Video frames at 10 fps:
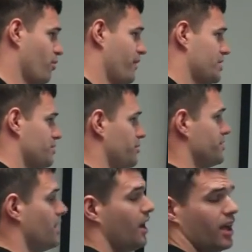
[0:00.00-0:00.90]
more
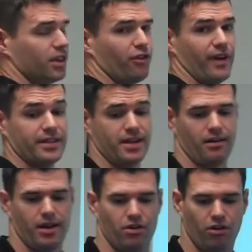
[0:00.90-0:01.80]
vegetables, low-fat
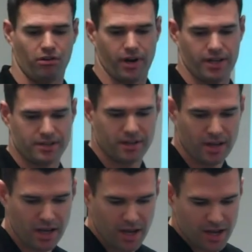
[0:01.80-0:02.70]
dairy, and whole grains.
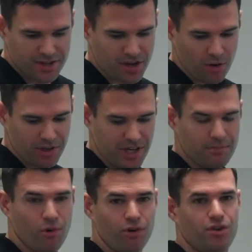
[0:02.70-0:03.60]
So
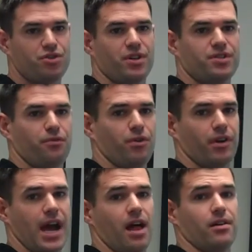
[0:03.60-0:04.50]
get more nutrients for your
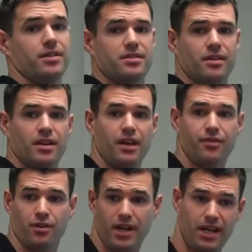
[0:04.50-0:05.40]
calories.
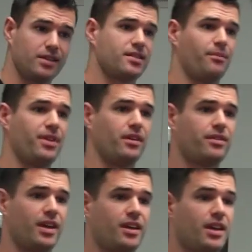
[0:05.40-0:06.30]
If you're eating something,
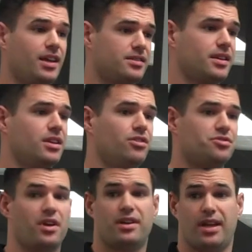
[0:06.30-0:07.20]
think, is it
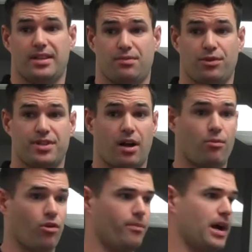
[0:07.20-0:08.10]
nutrient-dense? And we'll talk
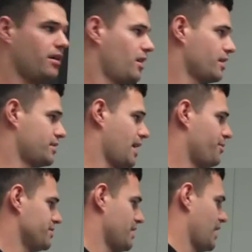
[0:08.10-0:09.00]
more about
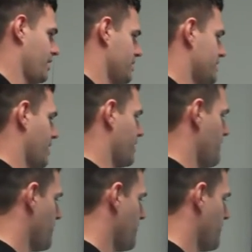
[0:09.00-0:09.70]
examples of that in a second.